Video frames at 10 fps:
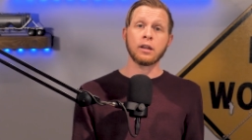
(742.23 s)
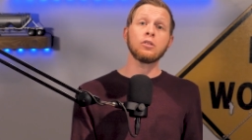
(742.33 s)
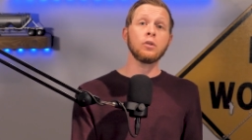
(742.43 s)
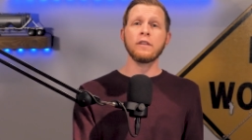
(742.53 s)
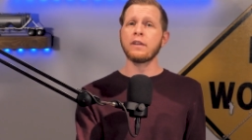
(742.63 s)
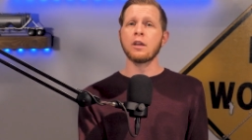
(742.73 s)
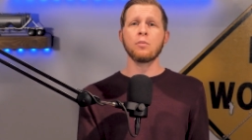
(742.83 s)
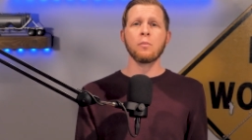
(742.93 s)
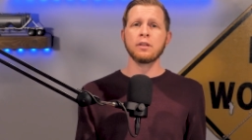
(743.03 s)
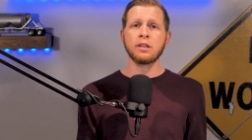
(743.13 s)
including the
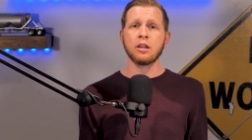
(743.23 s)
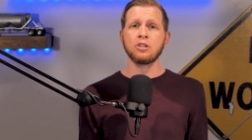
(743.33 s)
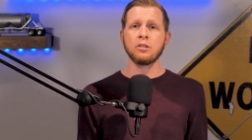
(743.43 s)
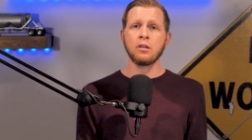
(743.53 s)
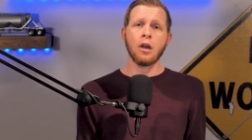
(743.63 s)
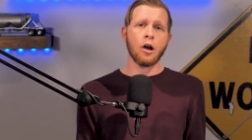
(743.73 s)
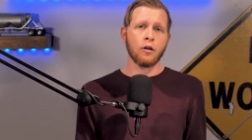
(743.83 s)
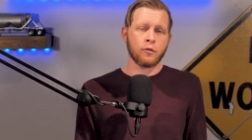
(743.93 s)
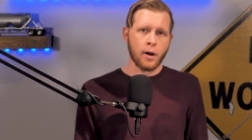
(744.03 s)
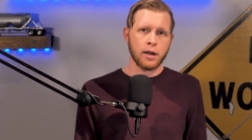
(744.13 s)
implementation
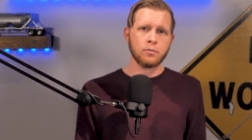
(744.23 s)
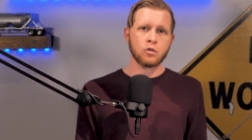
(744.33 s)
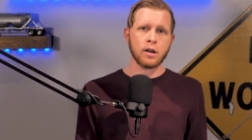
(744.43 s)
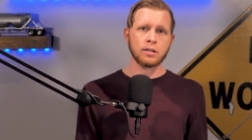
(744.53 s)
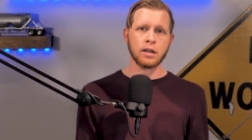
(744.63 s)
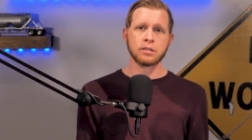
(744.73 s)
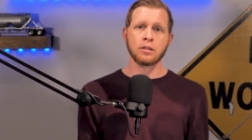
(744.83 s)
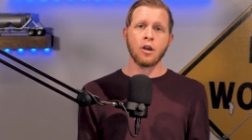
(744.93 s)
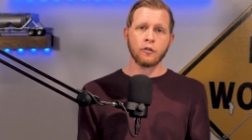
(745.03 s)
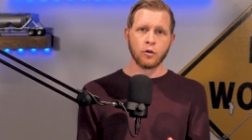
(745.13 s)
of random drug
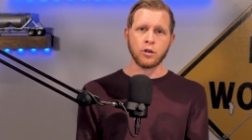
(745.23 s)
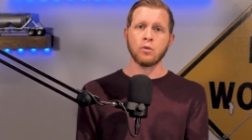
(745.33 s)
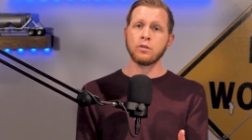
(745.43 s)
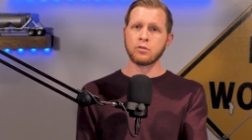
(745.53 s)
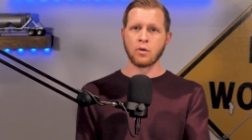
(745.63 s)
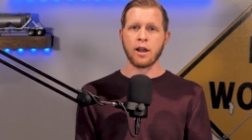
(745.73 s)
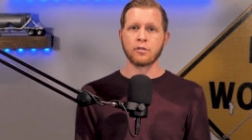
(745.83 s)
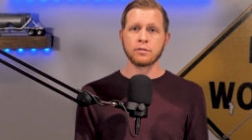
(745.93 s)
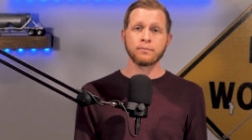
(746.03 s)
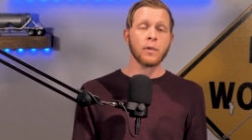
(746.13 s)
tests for you and your
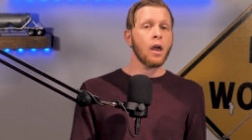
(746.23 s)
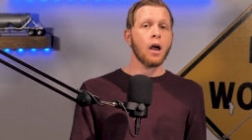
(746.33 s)
drivers,